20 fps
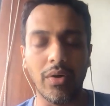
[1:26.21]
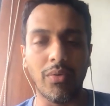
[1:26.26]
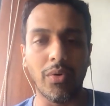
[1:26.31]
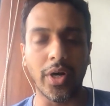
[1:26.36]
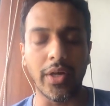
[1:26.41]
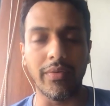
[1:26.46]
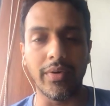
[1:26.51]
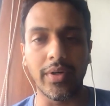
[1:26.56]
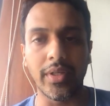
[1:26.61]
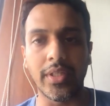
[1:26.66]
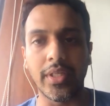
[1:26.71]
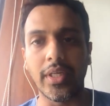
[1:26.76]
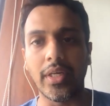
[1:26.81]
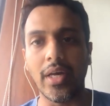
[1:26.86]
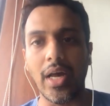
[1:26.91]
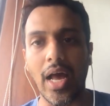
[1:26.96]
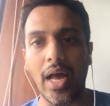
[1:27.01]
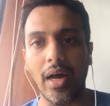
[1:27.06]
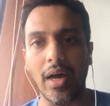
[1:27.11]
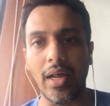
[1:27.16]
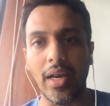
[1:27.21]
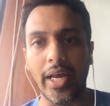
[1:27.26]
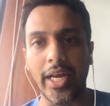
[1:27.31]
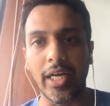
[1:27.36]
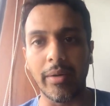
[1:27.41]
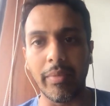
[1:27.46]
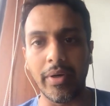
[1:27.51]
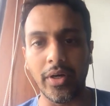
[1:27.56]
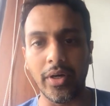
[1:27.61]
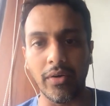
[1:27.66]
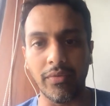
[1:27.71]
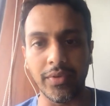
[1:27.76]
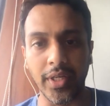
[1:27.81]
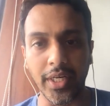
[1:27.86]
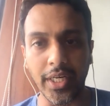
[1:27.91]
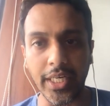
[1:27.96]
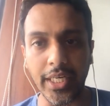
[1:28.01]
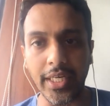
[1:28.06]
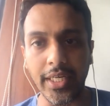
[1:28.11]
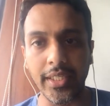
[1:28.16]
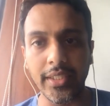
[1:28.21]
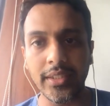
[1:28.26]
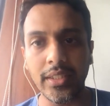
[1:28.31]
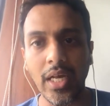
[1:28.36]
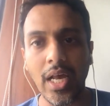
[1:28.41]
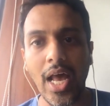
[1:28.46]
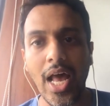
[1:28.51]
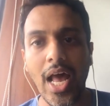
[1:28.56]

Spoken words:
whatever the alignment of the knee is,